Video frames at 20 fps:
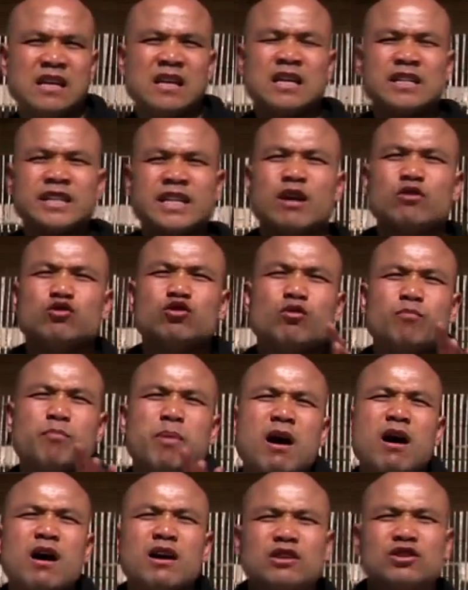Tell your
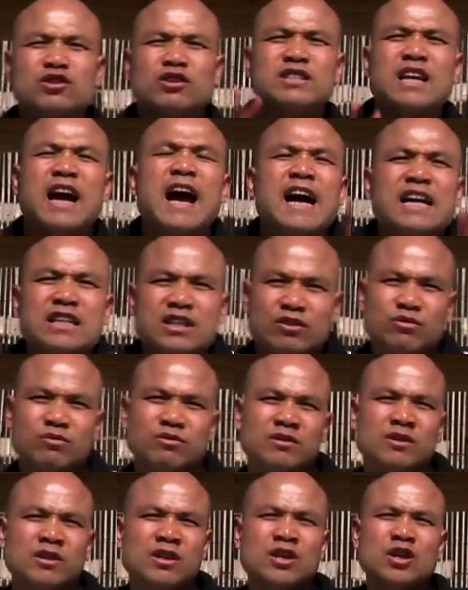partner to attack you
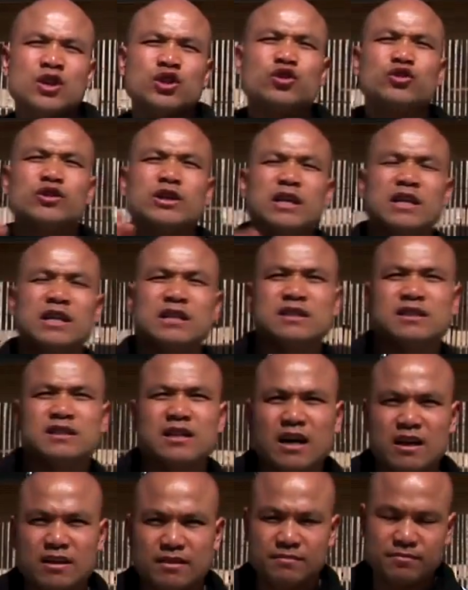so you can
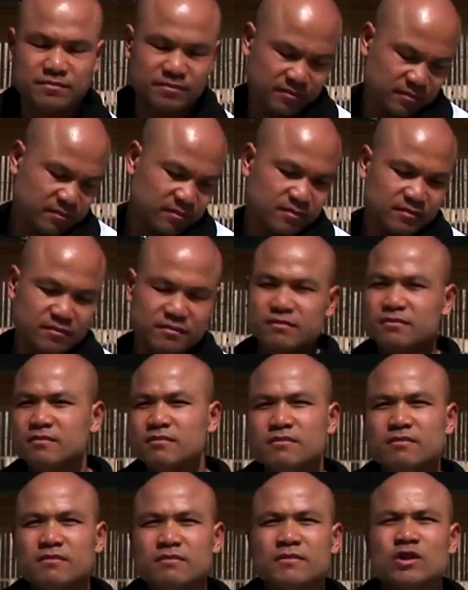understand.
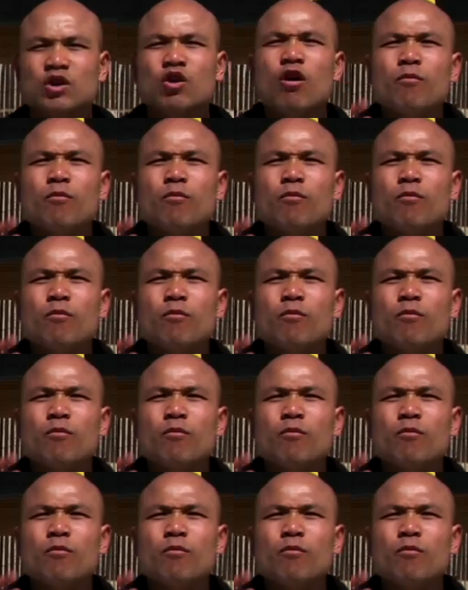Got a